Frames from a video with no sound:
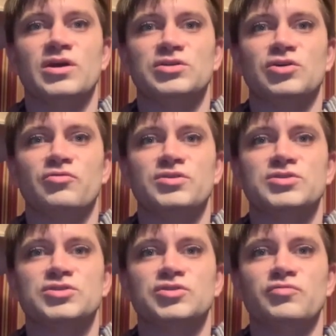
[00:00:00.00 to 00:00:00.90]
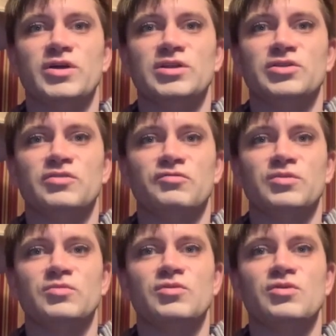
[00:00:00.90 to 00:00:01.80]
and told us to wait in the living
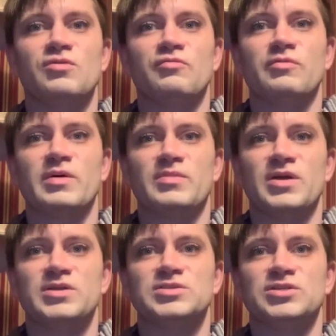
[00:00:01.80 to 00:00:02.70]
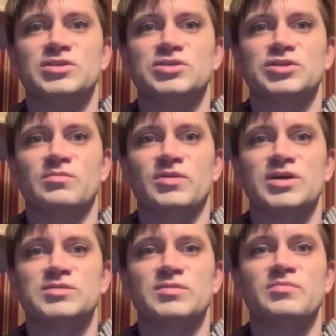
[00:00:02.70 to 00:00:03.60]
room while my parents did some
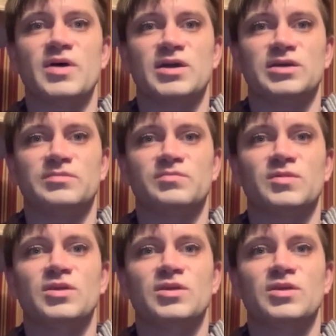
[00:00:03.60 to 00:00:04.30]
last-minute packing.